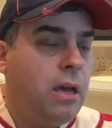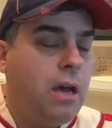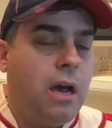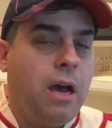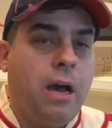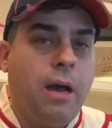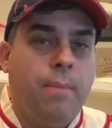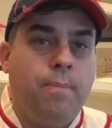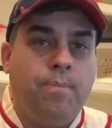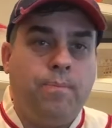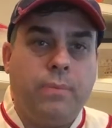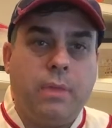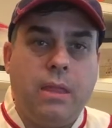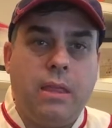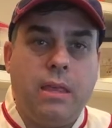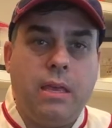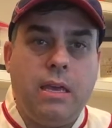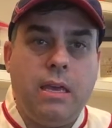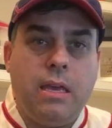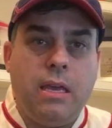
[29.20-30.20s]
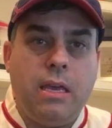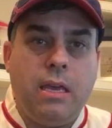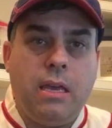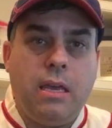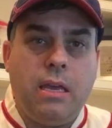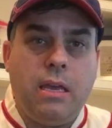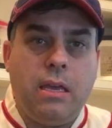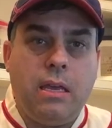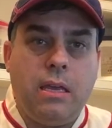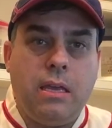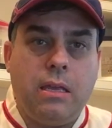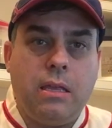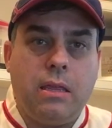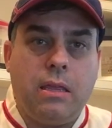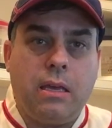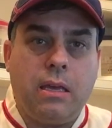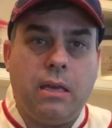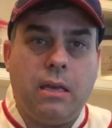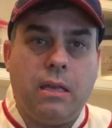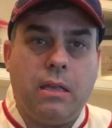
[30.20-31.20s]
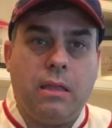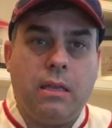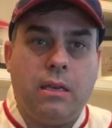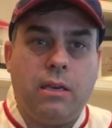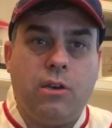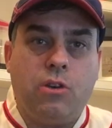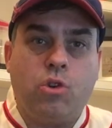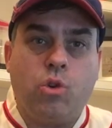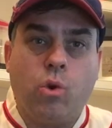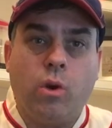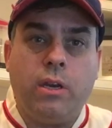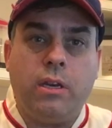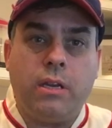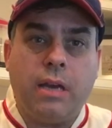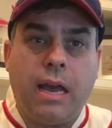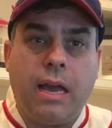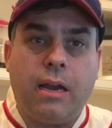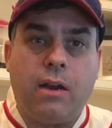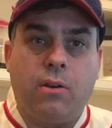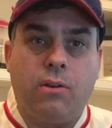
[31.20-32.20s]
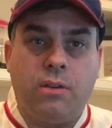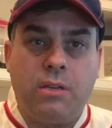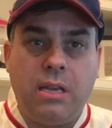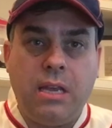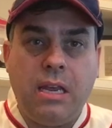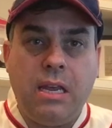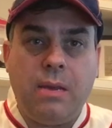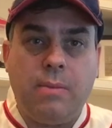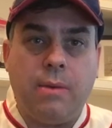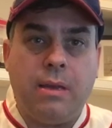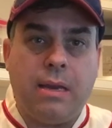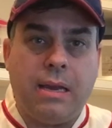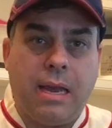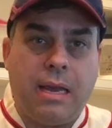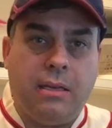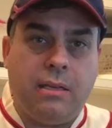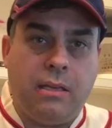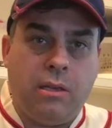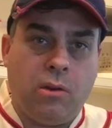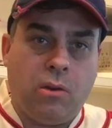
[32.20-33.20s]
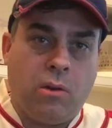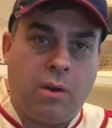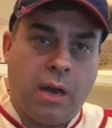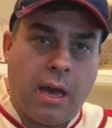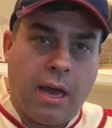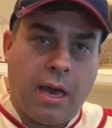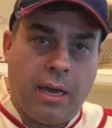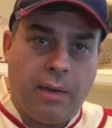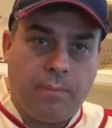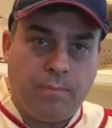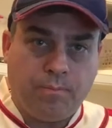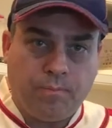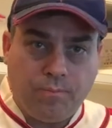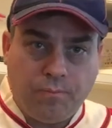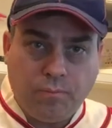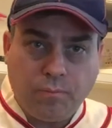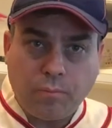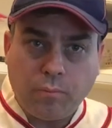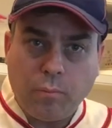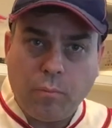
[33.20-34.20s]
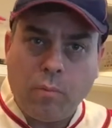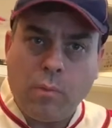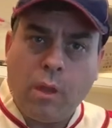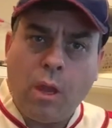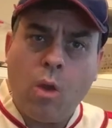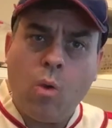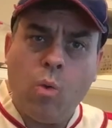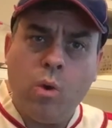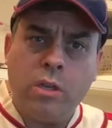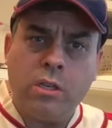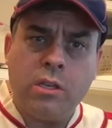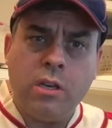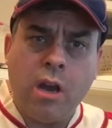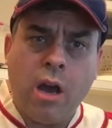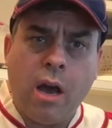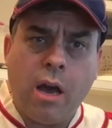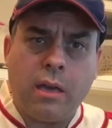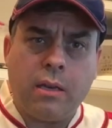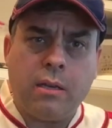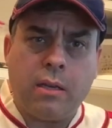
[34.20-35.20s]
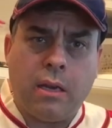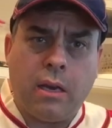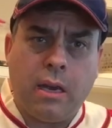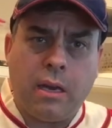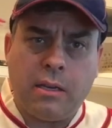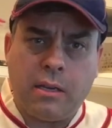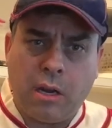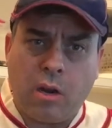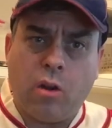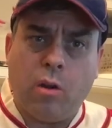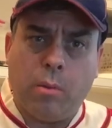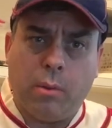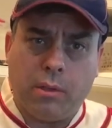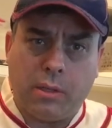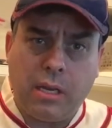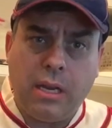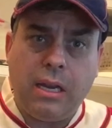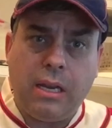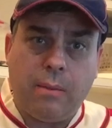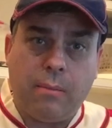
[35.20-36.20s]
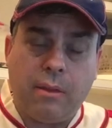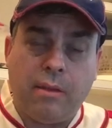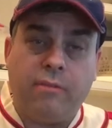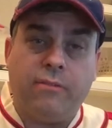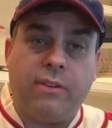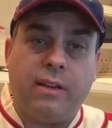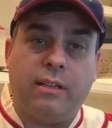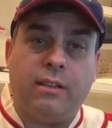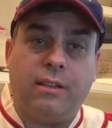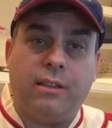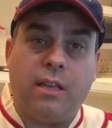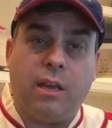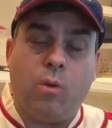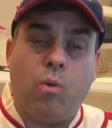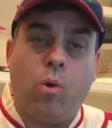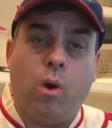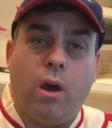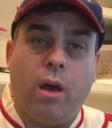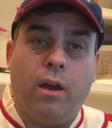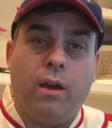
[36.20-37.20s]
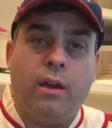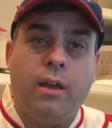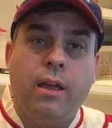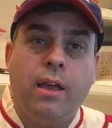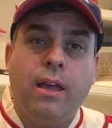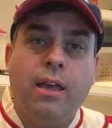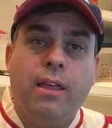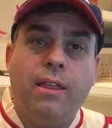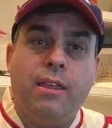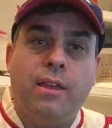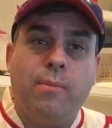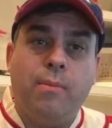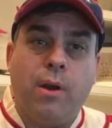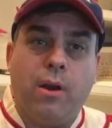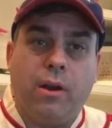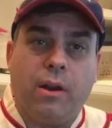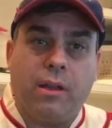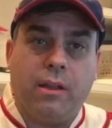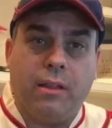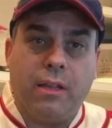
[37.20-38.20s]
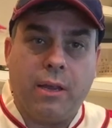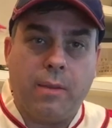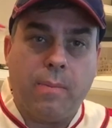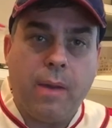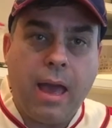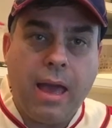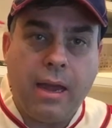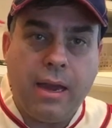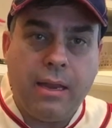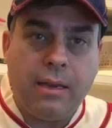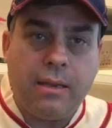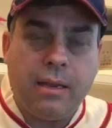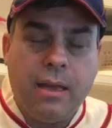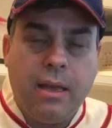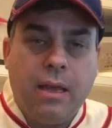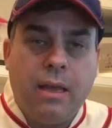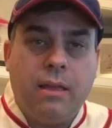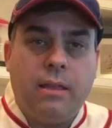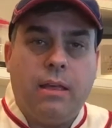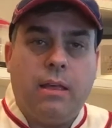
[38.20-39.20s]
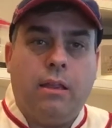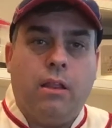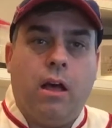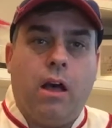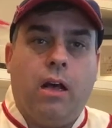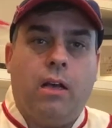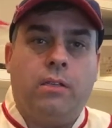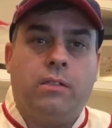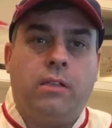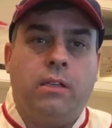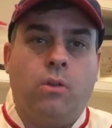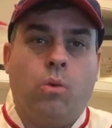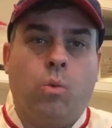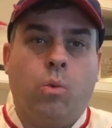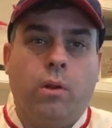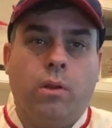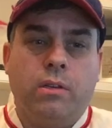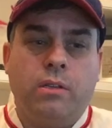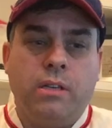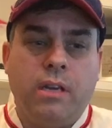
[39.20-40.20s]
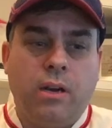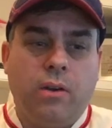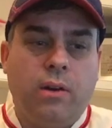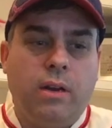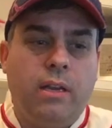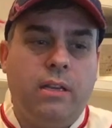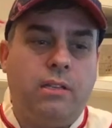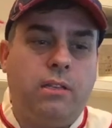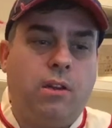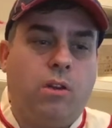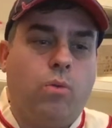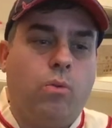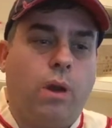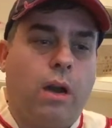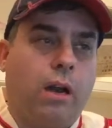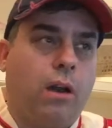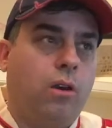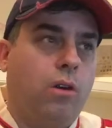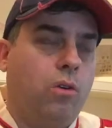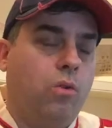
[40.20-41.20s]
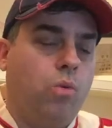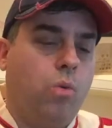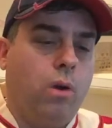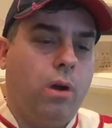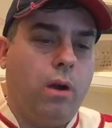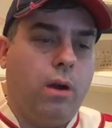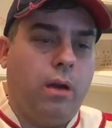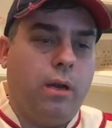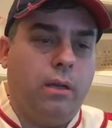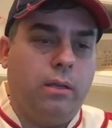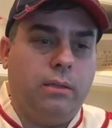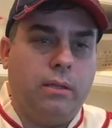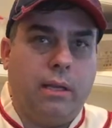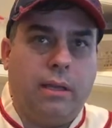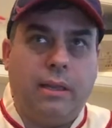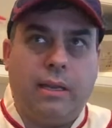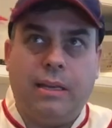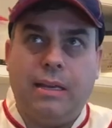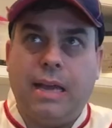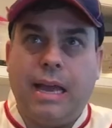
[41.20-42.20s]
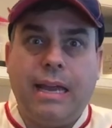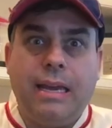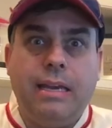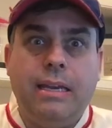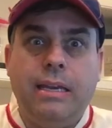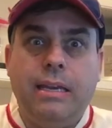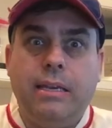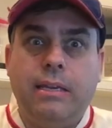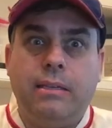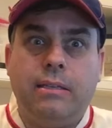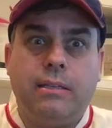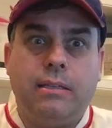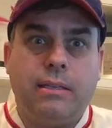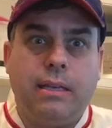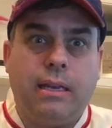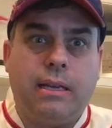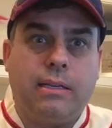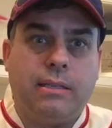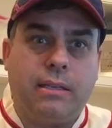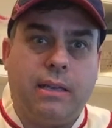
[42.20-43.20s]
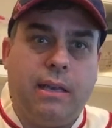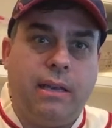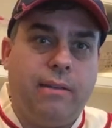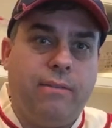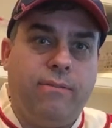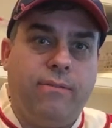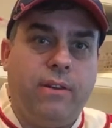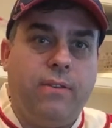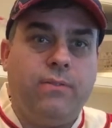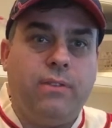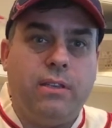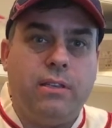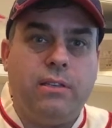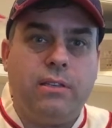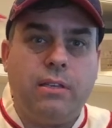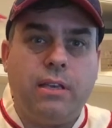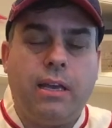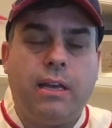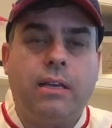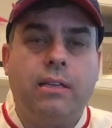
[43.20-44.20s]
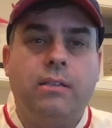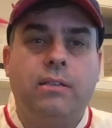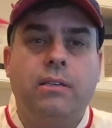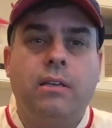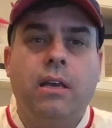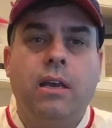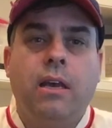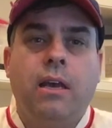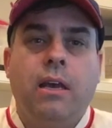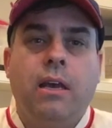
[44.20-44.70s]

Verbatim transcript: Um, the, the, the Detroit Tiger team in 1909 was not a, a, terrible team. In fact, they won the American League pennant. They lost in the World Series. Their record was, I think, 96 and 56.